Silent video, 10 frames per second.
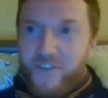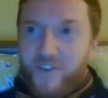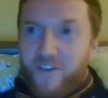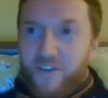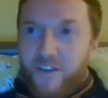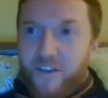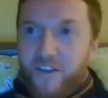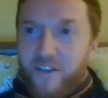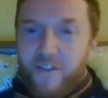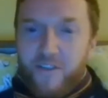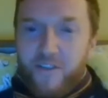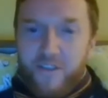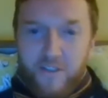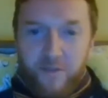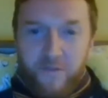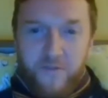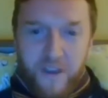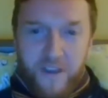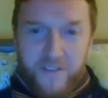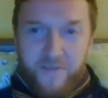So the
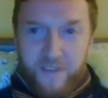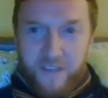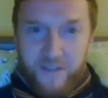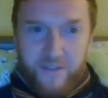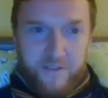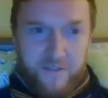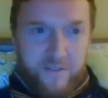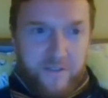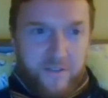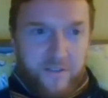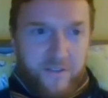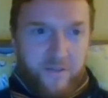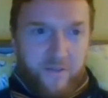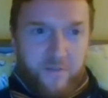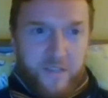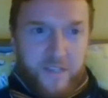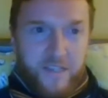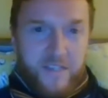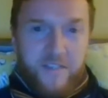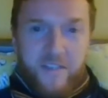first of these three
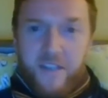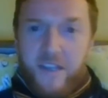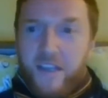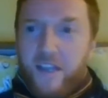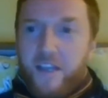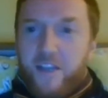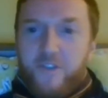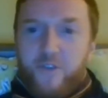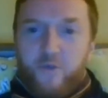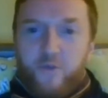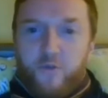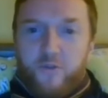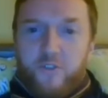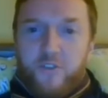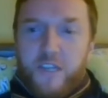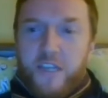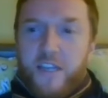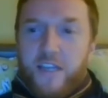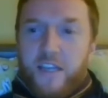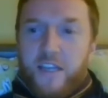pieces is called
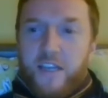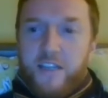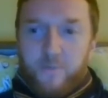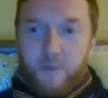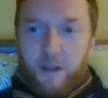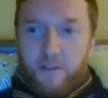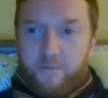Isabel.